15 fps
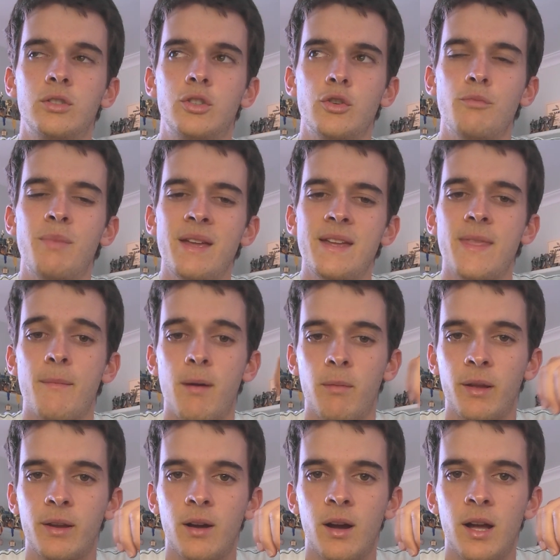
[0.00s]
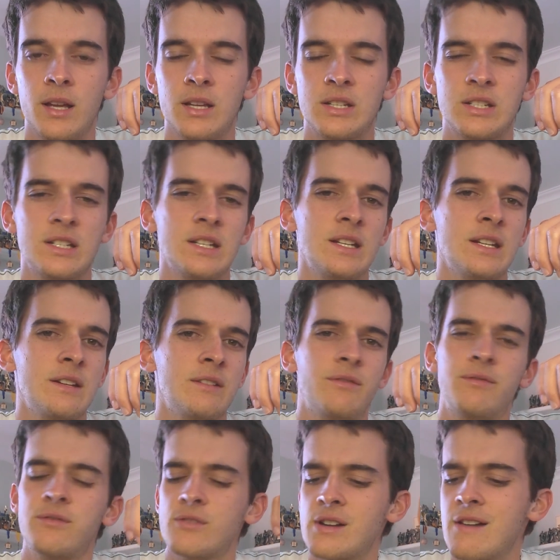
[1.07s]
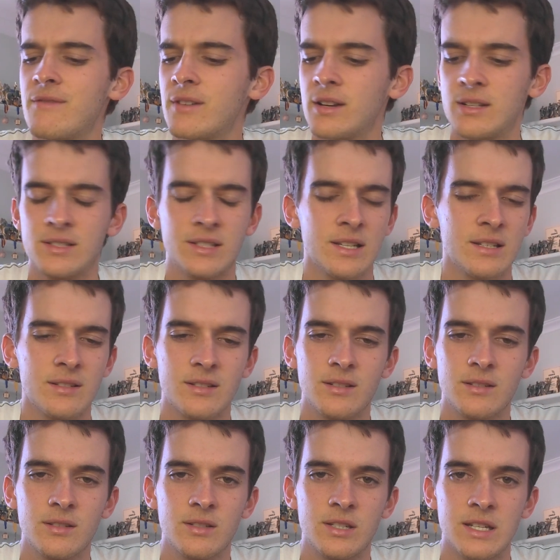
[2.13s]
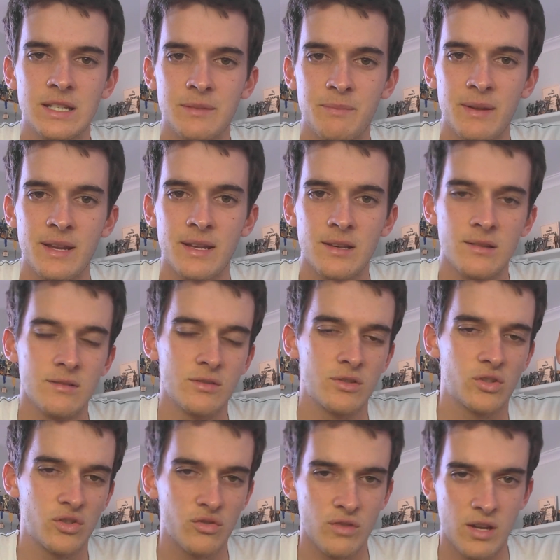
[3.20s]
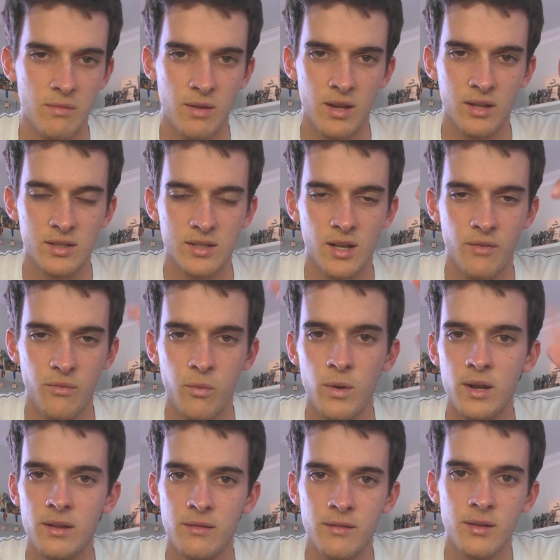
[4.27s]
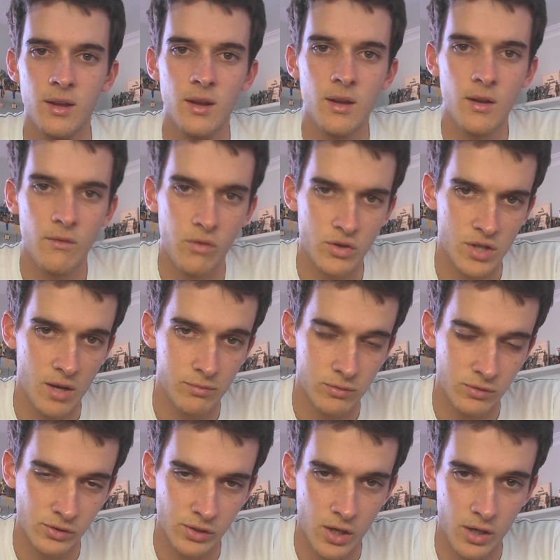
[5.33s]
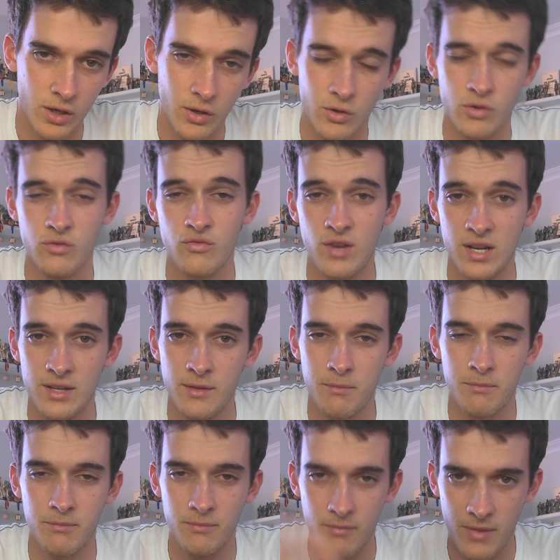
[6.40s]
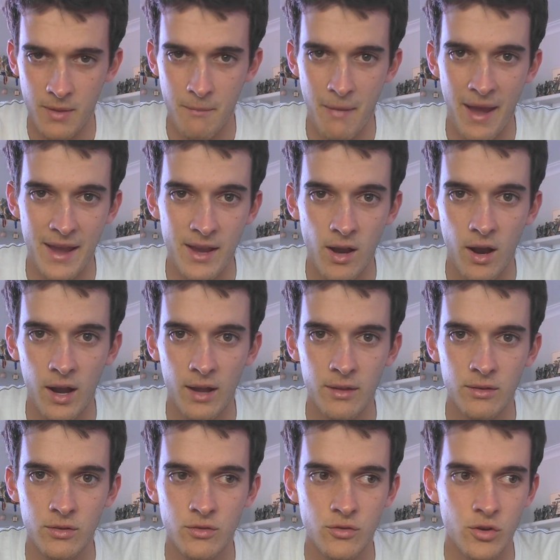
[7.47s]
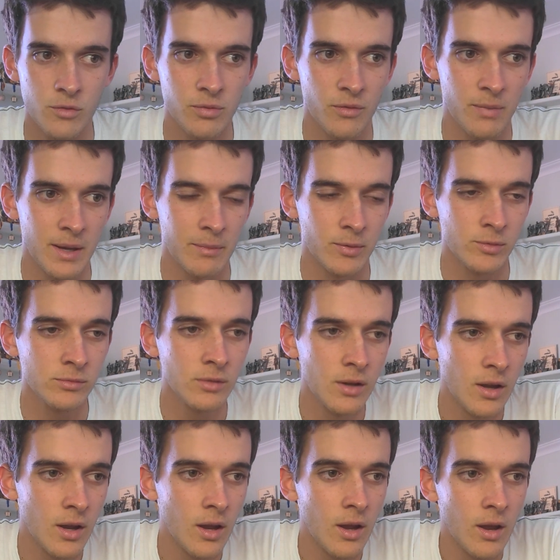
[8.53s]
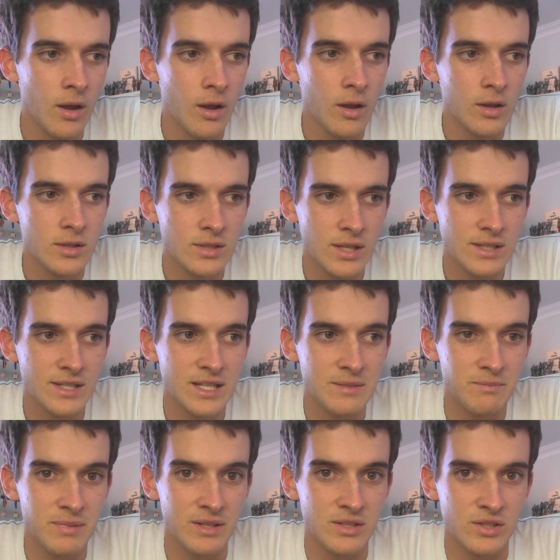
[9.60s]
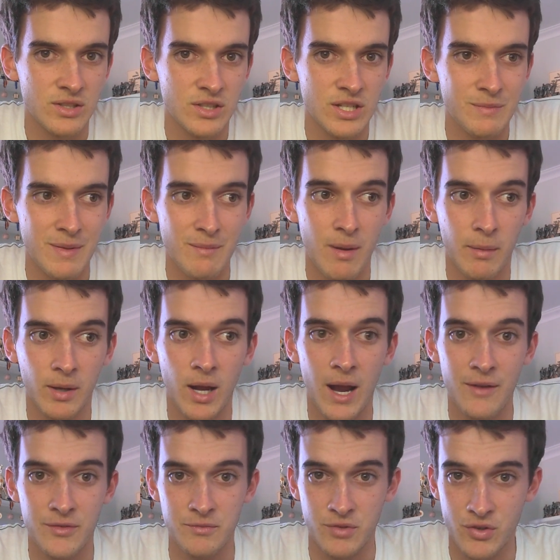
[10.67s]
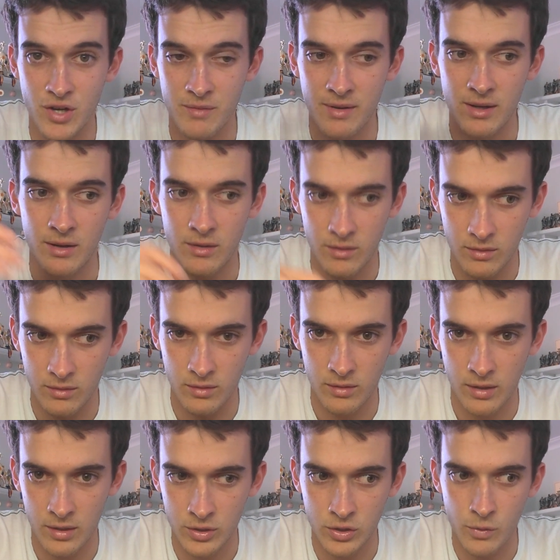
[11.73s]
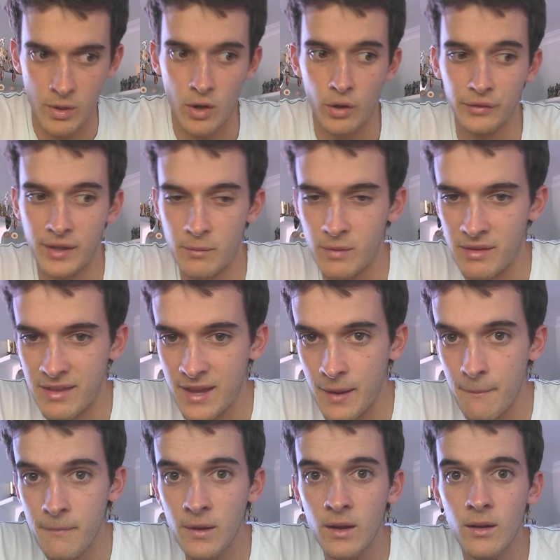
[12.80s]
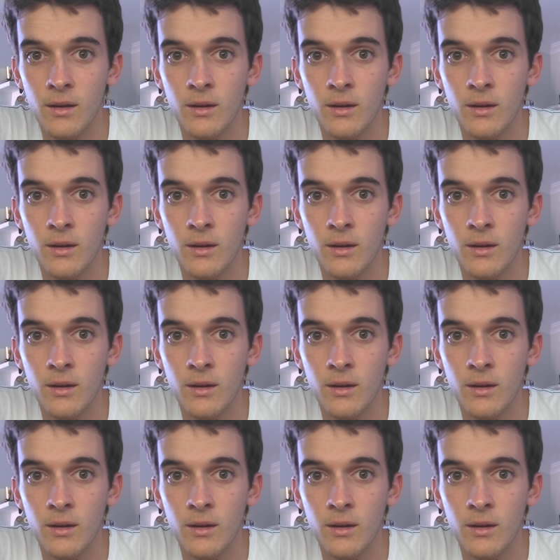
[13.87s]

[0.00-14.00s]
to be in the public eye. She, forever since she's been streaming and stuff with, for example, Zerko, who's really the main guy in the group of people, since she's been public eye from streaming. Doing content with him,